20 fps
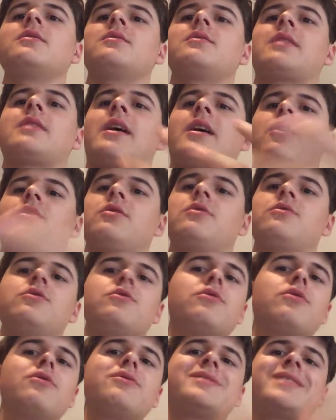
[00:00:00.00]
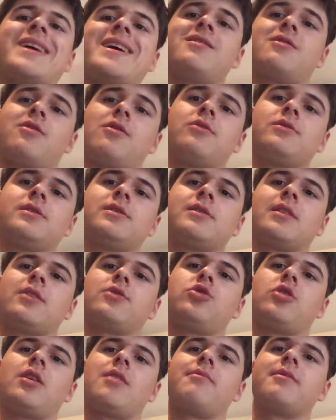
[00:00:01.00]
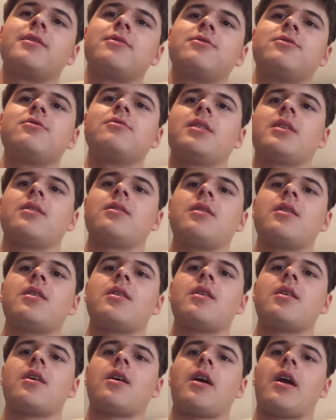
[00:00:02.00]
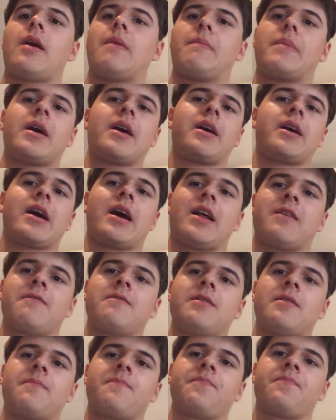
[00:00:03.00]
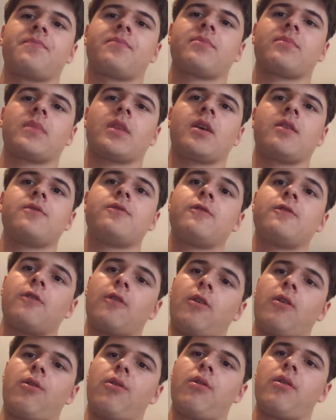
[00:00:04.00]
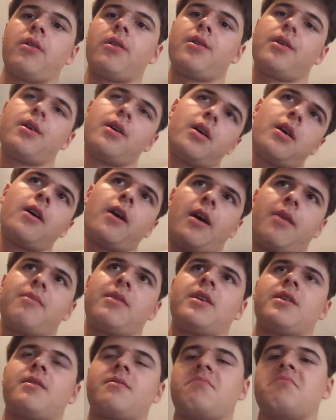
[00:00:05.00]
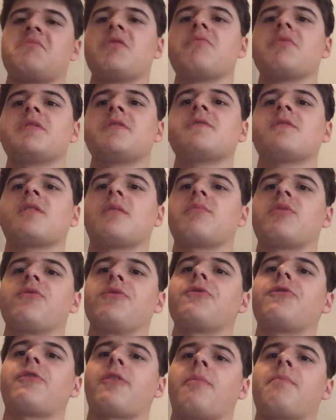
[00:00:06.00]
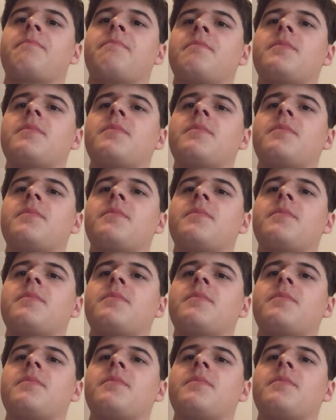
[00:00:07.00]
Now, you do lose Hayden Hurst in that trade, but you do get a pick out of it. So, I mean, you win some, you lose some.